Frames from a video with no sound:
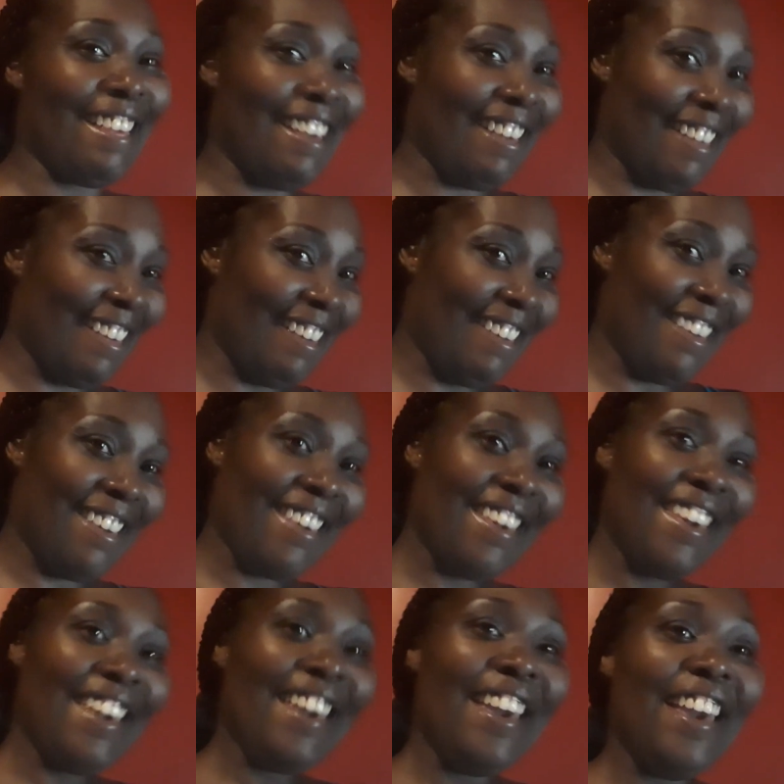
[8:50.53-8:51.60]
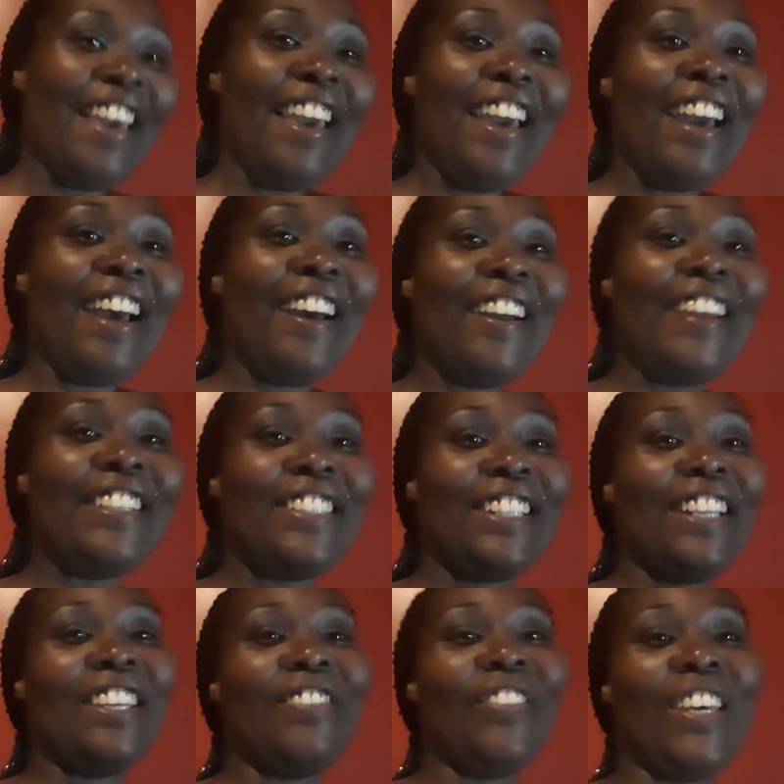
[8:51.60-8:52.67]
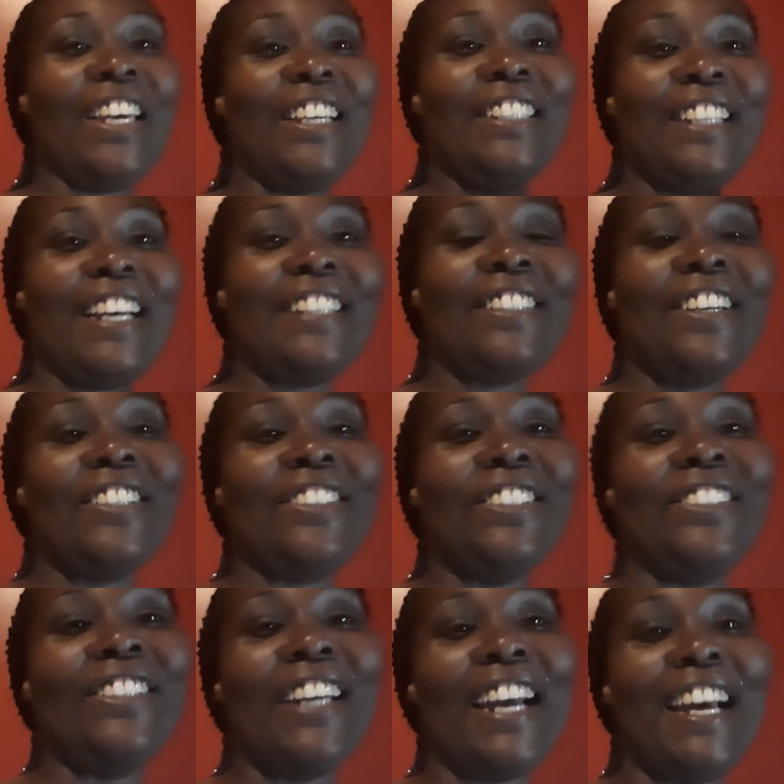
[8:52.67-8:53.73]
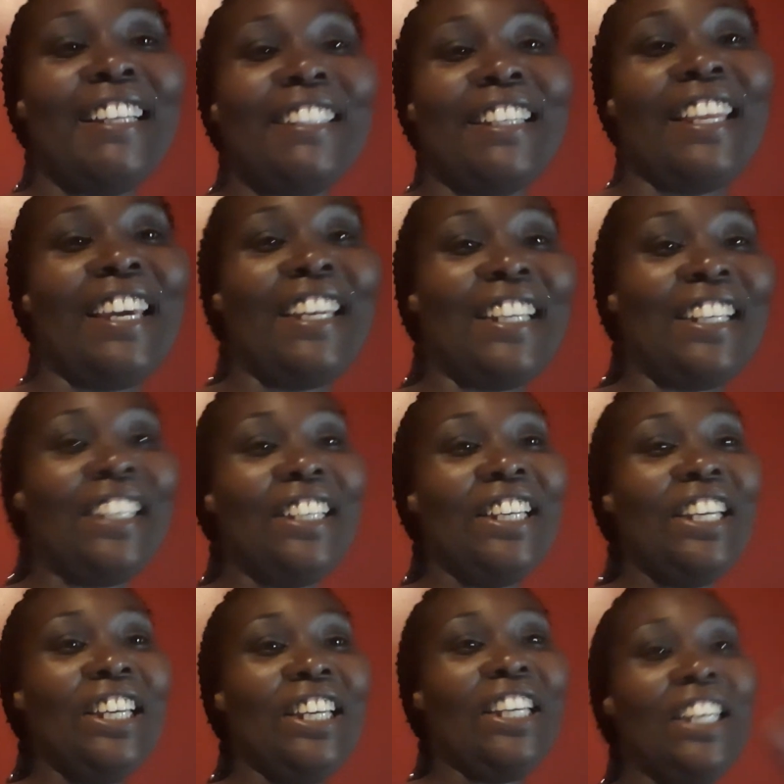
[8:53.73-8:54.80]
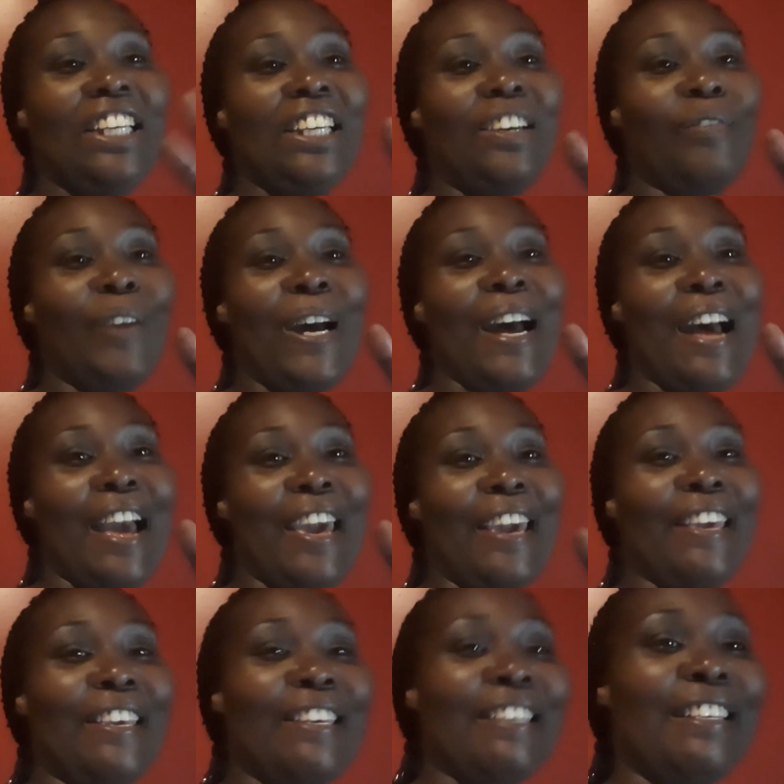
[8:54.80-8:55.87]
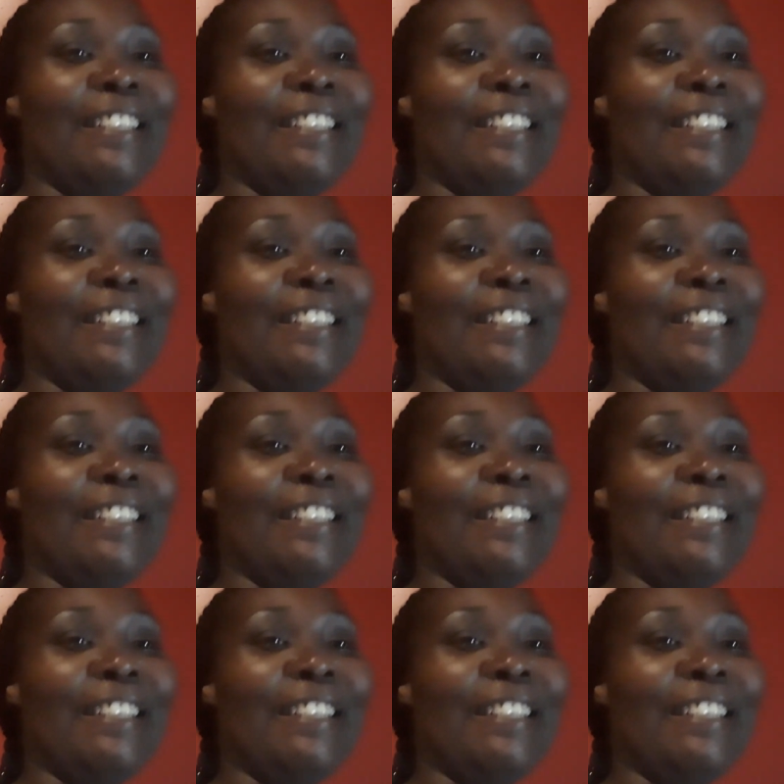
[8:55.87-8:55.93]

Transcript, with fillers: All right, Jelly Beans. I'll talk to you guys later. Goodbye.